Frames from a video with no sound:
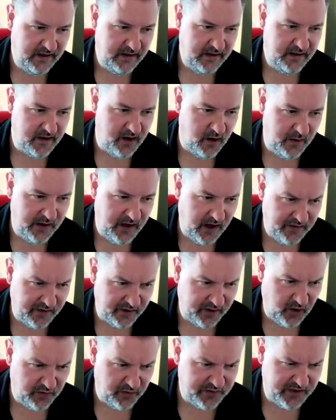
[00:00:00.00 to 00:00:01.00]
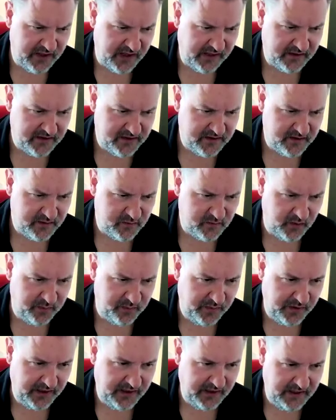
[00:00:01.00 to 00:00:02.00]
you know, in other contexts would
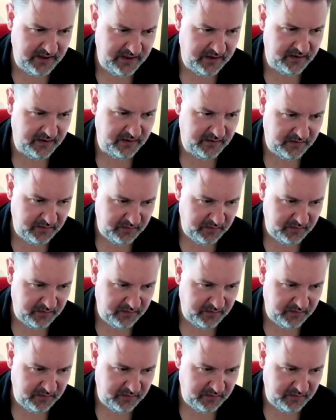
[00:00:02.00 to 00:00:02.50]
be,